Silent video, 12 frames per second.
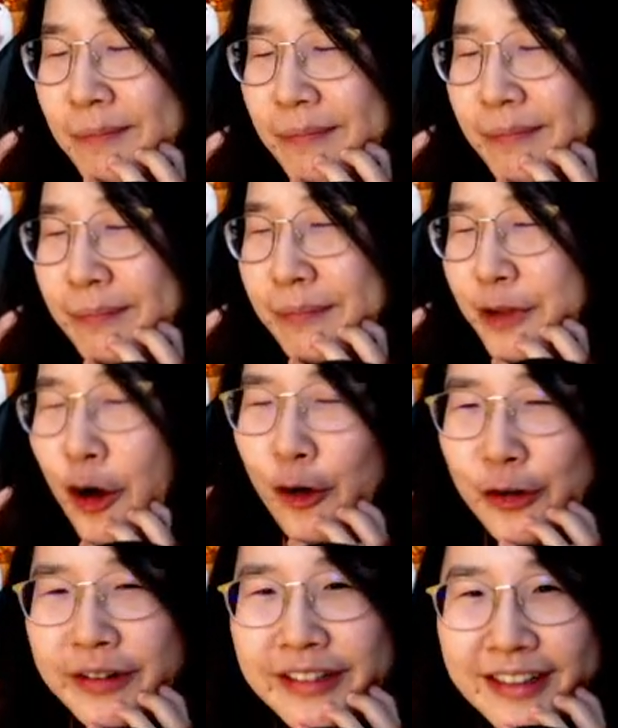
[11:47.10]
no,
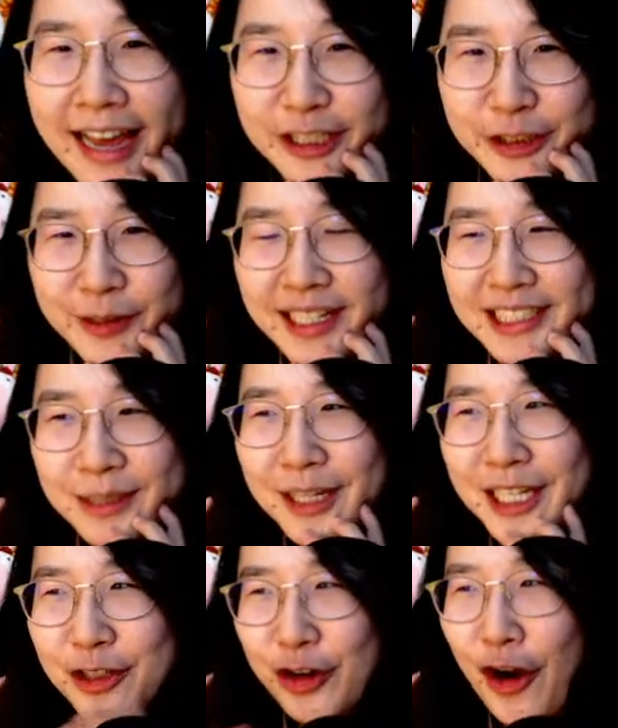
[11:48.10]
actually let me
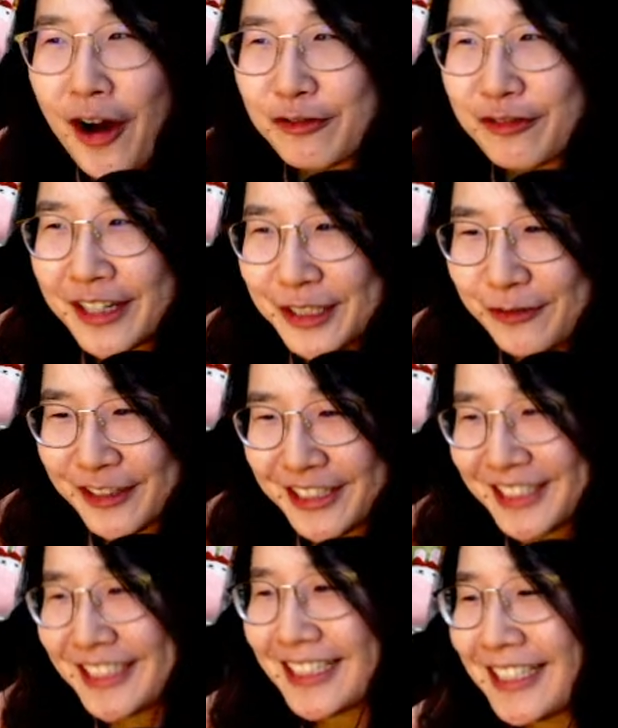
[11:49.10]
draw a face
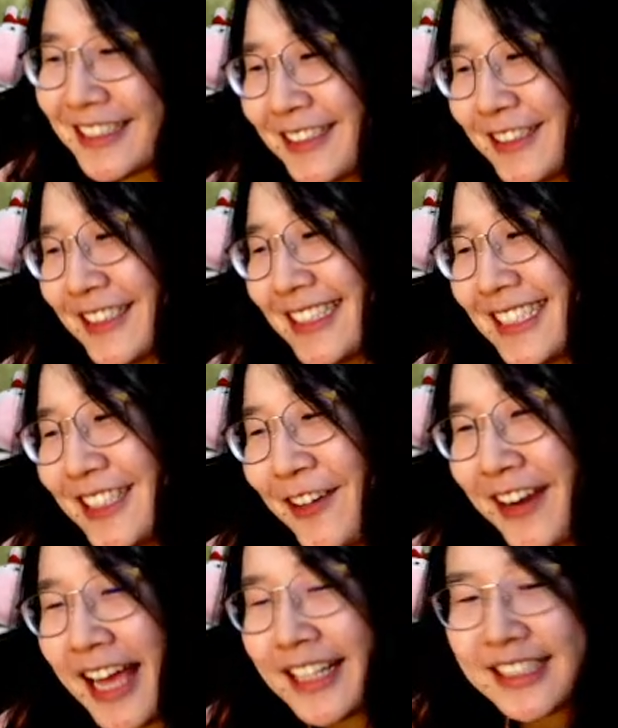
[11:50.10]
first so
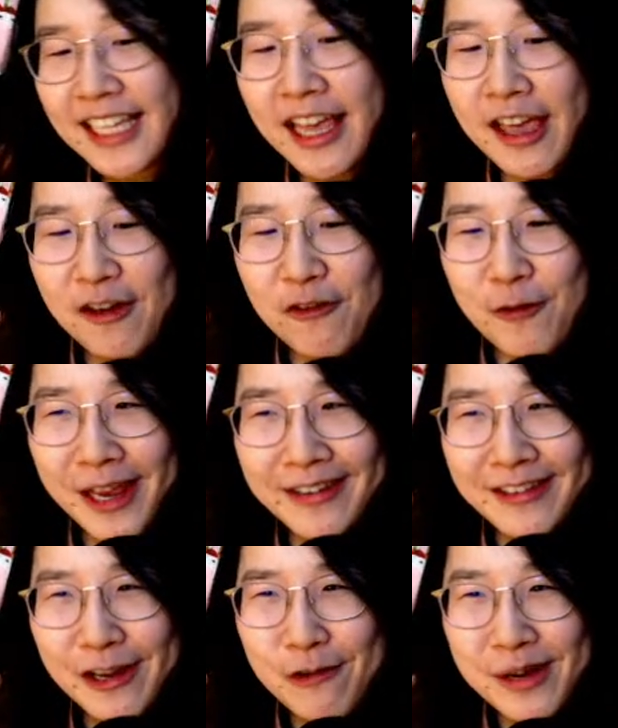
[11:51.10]
that when
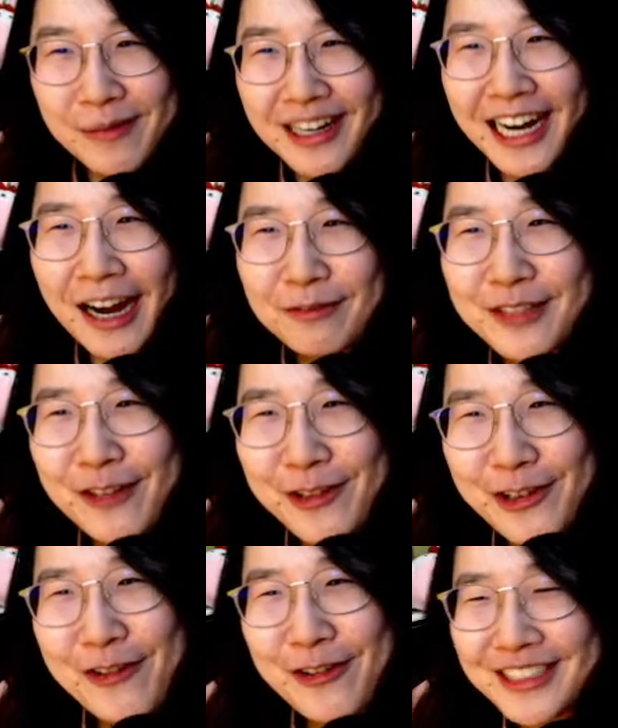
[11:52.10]
new people come, they will
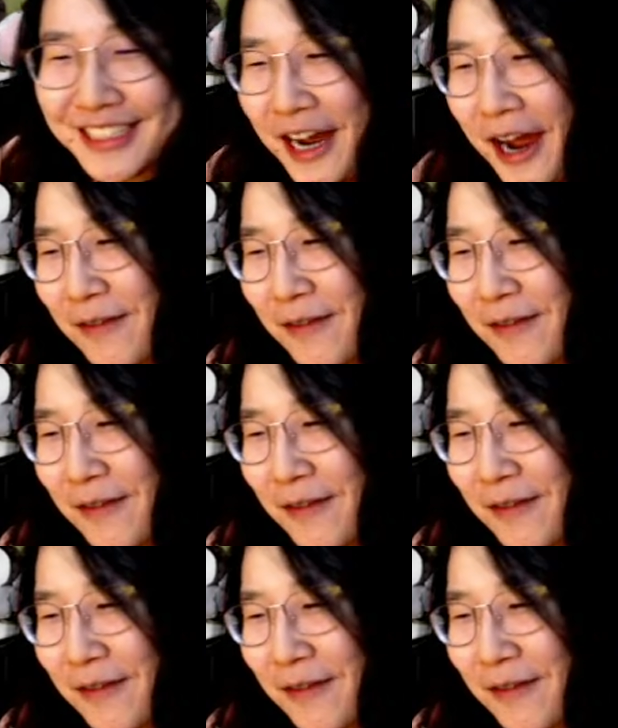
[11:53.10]
know what I'm